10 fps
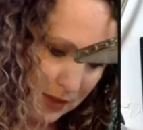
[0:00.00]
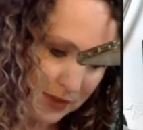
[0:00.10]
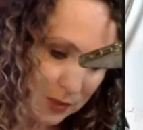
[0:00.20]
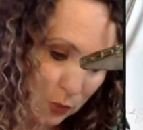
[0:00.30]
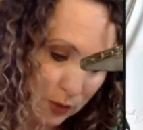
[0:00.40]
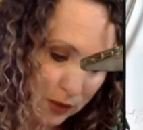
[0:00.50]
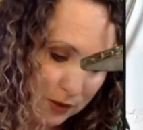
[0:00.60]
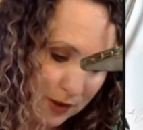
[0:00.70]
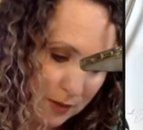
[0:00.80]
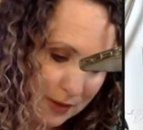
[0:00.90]
This will
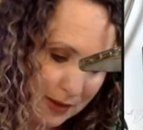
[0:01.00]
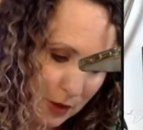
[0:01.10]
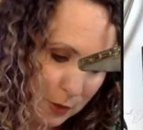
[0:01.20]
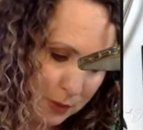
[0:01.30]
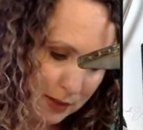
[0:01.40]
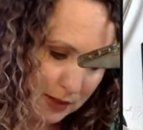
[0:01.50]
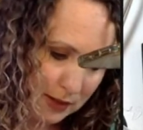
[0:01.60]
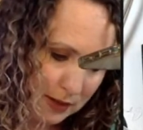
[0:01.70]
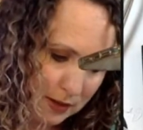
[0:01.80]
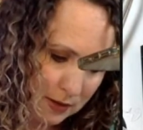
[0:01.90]
not be
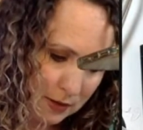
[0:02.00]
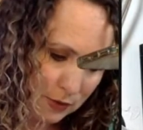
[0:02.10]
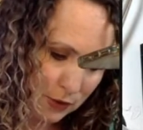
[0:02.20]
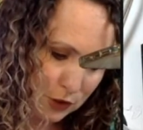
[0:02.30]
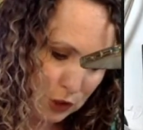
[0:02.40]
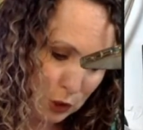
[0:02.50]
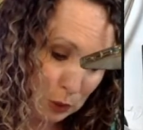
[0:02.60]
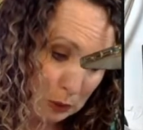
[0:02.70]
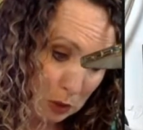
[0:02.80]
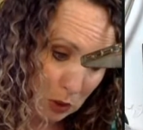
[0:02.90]
open for
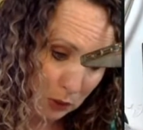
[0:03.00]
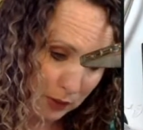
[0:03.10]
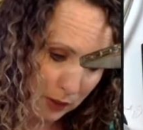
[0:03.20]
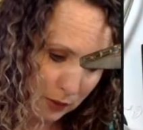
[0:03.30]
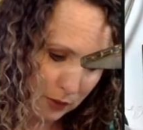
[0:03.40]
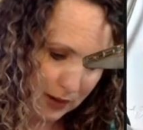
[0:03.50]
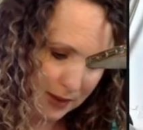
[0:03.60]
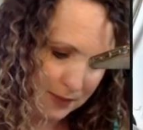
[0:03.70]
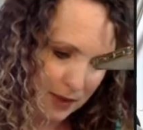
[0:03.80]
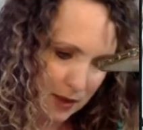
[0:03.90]
too long though. Okay.